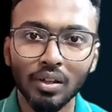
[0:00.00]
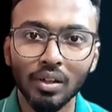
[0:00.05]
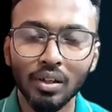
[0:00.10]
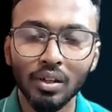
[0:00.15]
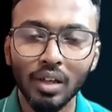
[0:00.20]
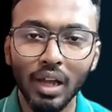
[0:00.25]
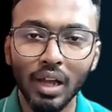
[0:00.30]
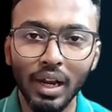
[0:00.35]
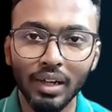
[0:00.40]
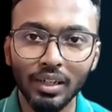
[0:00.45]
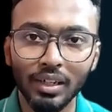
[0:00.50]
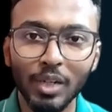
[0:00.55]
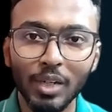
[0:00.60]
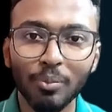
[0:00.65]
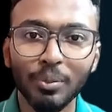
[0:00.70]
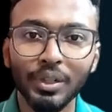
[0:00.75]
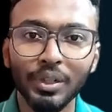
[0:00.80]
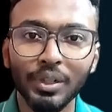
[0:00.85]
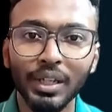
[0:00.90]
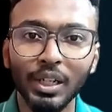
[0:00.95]
And let me
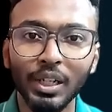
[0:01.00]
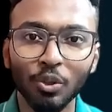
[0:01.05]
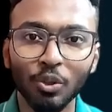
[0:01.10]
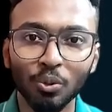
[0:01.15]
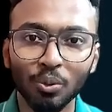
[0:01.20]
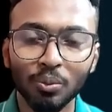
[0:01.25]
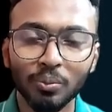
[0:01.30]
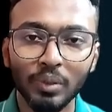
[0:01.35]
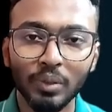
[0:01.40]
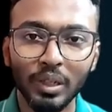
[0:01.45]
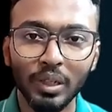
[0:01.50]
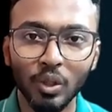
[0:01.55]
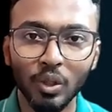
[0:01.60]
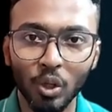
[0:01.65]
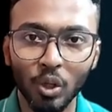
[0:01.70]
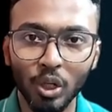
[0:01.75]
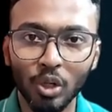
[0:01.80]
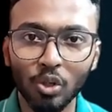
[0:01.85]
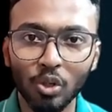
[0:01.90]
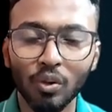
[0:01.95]
tell you, in
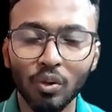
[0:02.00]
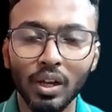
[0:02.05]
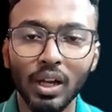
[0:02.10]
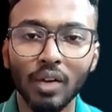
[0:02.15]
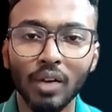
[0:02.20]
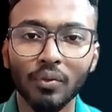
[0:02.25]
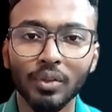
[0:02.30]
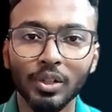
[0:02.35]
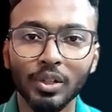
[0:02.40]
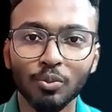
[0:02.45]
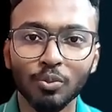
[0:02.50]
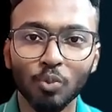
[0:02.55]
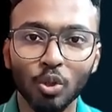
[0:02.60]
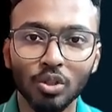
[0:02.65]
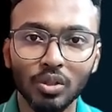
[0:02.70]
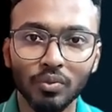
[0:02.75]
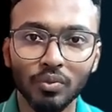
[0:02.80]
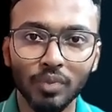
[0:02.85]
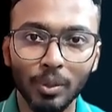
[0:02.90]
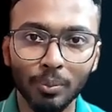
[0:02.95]
order to have a
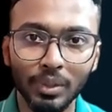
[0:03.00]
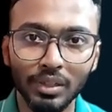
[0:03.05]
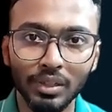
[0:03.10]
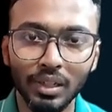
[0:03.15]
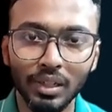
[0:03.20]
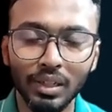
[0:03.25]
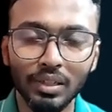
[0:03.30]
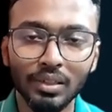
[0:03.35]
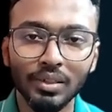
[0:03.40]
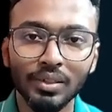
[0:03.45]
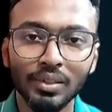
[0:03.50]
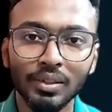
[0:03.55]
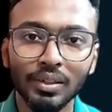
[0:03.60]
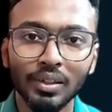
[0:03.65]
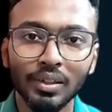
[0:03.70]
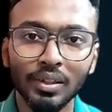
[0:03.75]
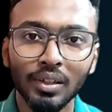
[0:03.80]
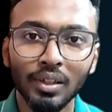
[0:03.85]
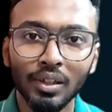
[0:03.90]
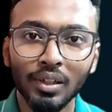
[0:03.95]
responsive web designs,
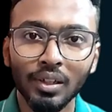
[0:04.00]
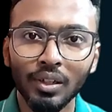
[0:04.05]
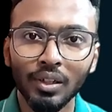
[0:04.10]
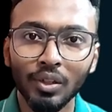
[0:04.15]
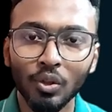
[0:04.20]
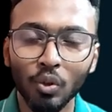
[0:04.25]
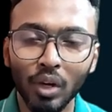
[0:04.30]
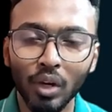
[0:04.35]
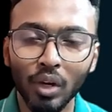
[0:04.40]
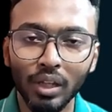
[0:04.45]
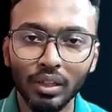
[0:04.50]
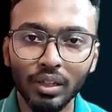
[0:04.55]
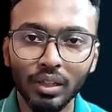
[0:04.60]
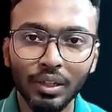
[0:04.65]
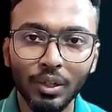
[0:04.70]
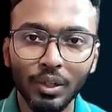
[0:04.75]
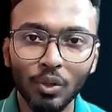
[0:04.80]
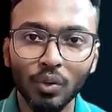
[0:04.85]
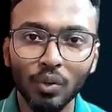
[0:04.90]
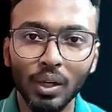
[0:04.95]
you either
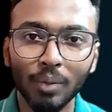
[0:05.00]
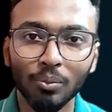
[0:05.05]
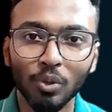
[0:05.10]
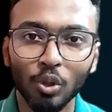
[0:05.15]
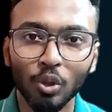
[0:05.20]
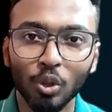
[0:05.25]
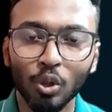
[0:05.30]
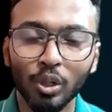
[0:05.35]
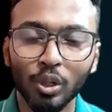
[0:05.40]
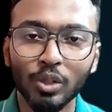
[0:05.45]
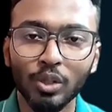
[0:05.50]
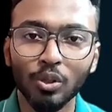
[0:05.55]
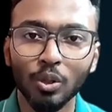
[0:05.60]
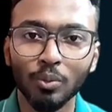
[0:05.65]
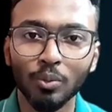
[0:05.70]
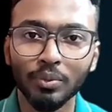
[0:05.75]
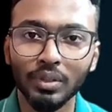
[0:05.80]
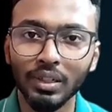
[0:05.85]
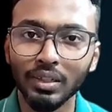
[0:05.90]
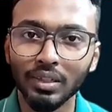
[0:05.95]
need to have the knowledge of
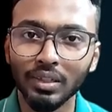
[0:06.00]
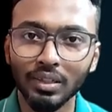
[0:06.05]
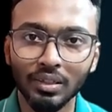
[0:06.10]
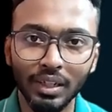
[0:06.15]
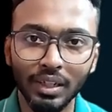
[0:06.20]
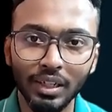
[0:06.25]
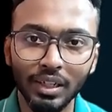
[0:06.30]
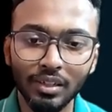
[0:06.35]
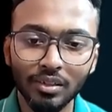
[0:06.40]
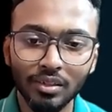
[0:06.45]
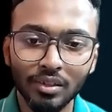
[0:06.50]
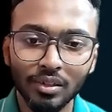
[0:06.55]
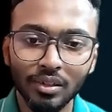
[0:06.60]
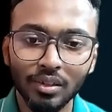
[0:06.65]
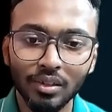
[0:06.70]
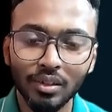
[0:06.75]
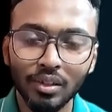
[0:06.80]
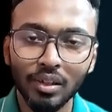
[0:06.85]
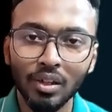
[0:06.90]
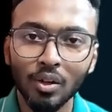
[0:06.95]
CSS grids
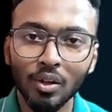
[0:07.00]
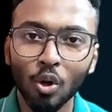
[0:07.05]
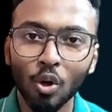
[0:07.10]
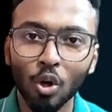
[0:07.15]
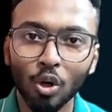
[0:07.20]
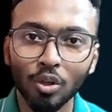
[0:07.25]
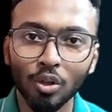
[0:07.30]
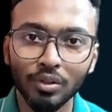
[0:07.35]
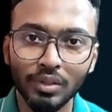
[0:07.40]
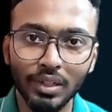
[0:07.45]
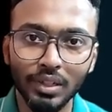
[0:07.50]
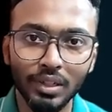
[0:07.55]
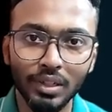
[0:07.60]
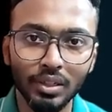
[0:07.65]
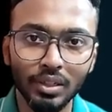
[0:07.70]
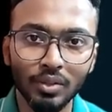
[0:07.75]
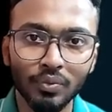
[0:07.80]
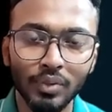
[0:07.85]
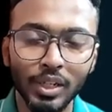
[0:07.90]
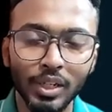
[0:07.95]
or CSS
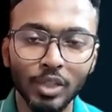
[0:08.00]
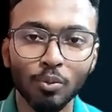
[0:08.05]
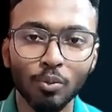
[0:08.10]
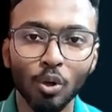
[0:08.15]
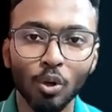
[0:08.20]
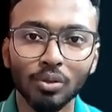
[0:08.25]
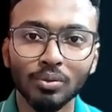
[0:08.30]
Flexbox.